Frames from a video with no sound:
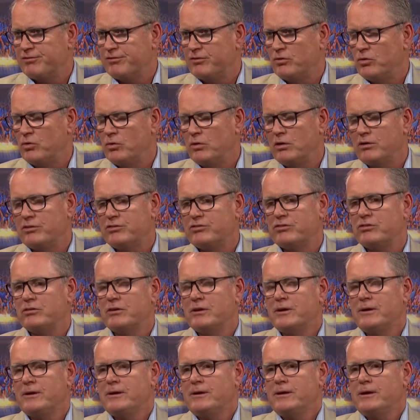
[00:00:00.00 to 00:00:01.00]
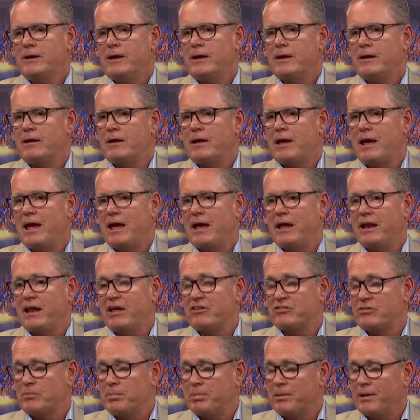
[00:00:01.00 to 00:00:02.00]
you know, flawless.
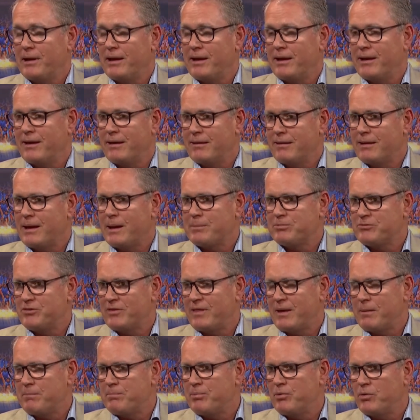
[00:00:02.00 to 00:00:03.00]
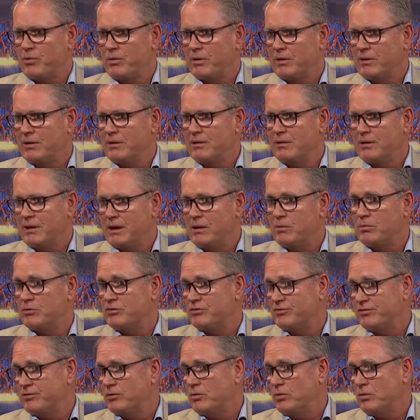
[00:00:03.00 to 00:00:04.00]
And as a player, up to that point, he
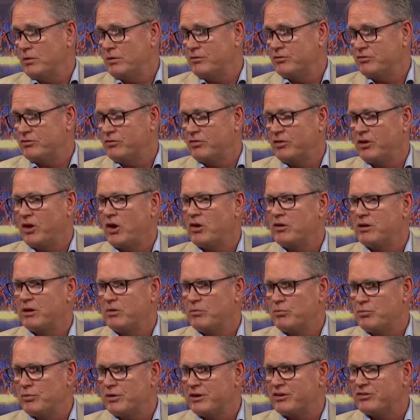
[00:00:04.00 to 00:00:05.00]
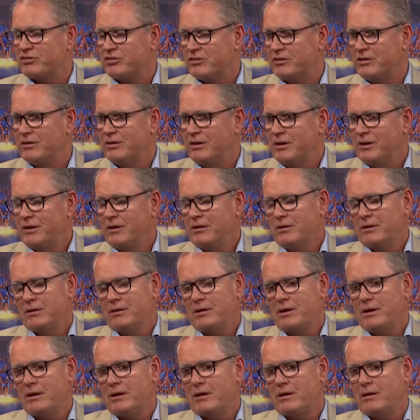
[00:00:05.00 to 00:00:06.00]
was flawless. The only risk
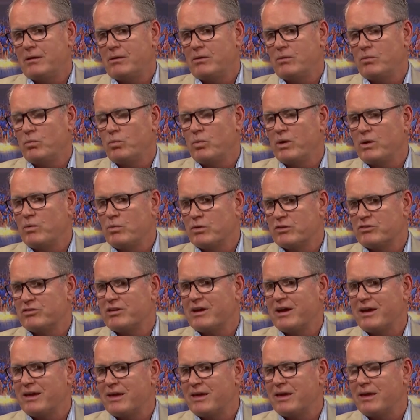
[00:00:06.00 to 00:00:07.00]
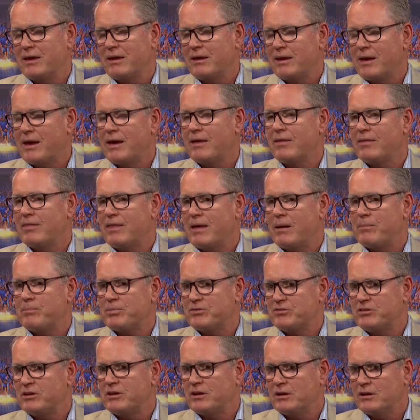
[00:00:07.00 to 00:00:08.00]
we were taking at
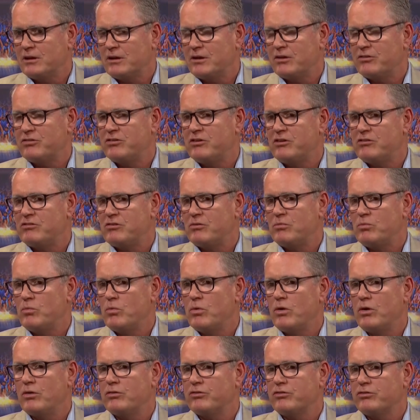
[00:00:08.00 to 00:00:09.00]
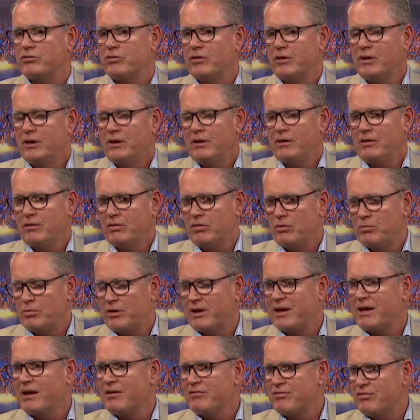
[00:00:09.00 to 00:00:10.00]
that particular decision was
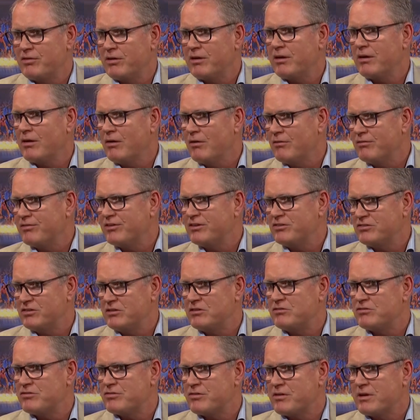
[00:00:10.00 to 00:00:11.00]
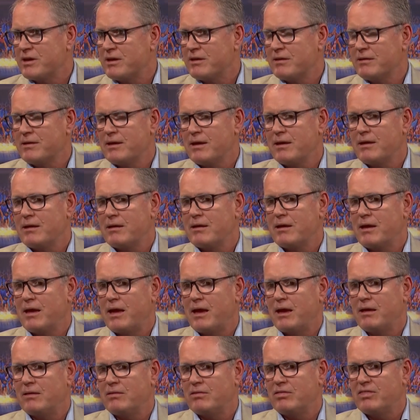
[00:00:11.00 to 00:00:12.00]
the recovery of his injury.
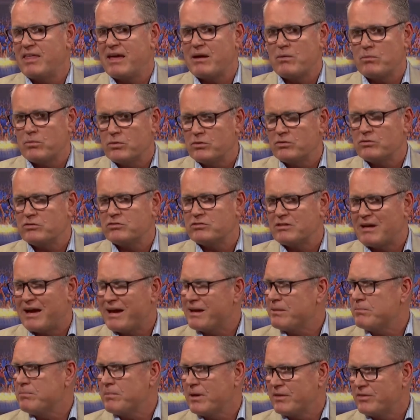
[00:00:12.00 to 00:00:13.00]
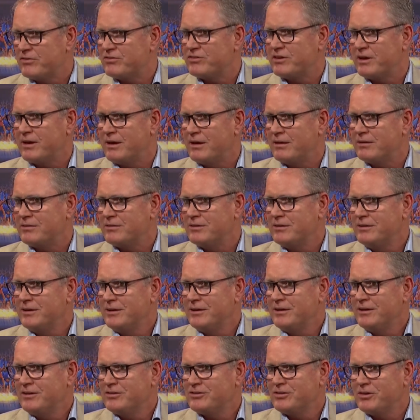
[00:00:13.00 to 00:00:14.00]
And that was 8 months out.
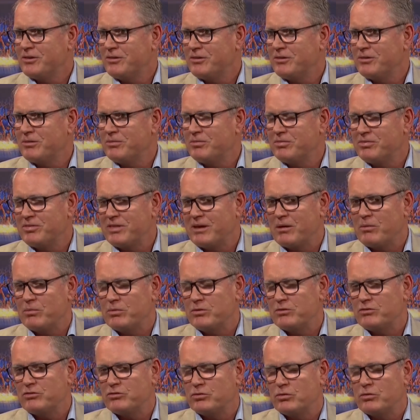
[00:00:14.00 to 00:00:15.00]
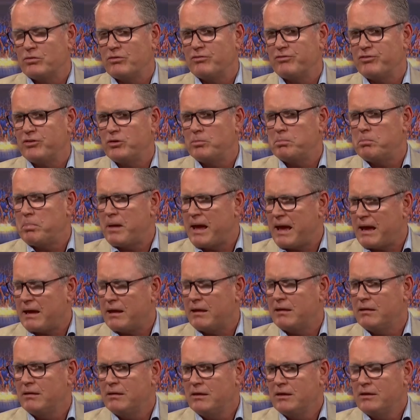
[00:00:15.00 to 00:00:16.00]
So that was sort of, you'd
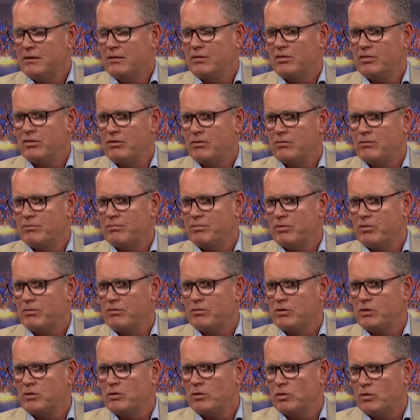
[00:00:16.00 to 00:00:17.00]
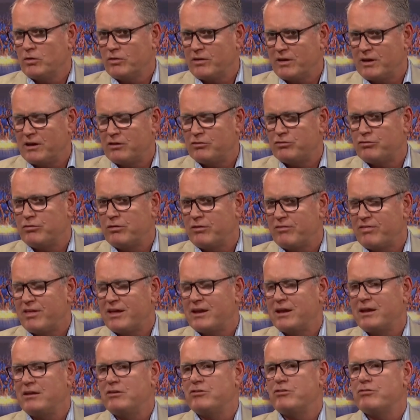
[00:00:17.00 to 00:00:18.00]
back the you'd look at the history
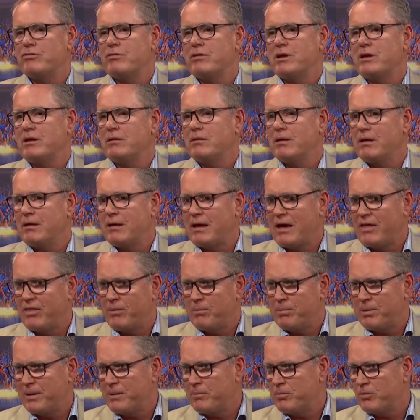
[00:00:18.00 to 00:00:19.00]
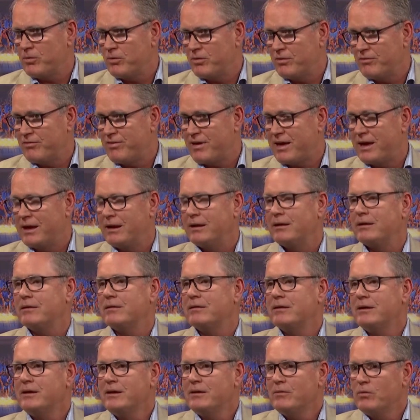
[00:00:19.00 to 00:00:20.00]
of that injury, other people that have had
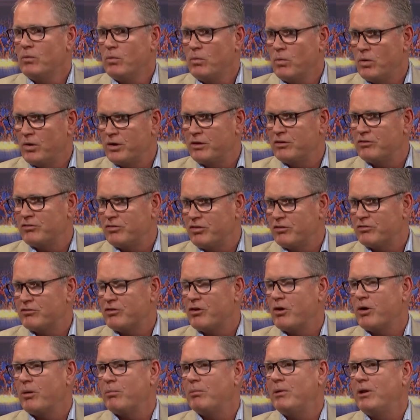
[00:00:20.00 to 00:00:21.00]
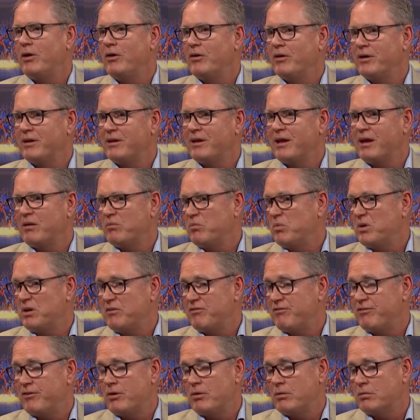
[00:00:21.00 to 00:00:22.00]
it, what is the timeline? And
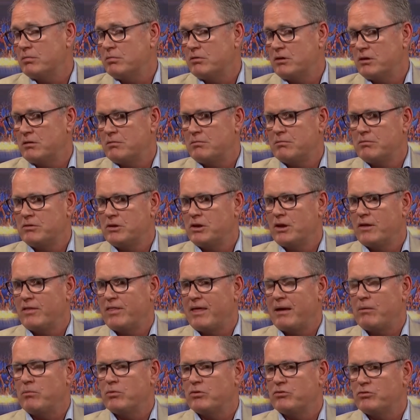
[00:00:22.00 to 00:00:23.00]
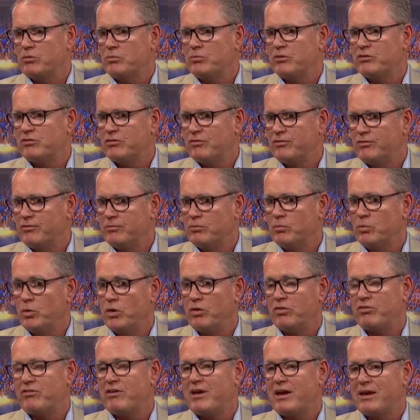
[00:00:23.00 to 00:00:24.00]
we felt that, you know, that was a risk
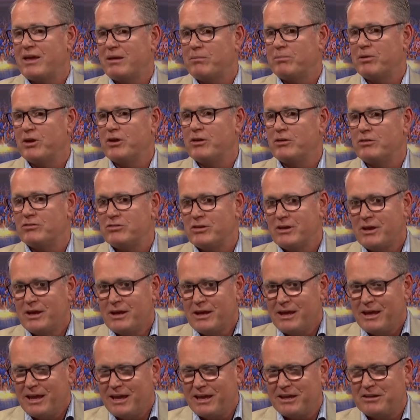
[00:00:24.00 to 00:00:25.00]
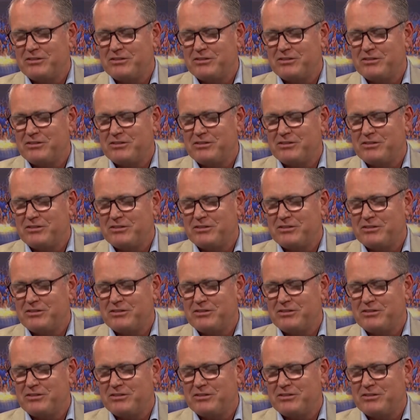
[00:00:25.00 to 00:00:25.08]
worth taking because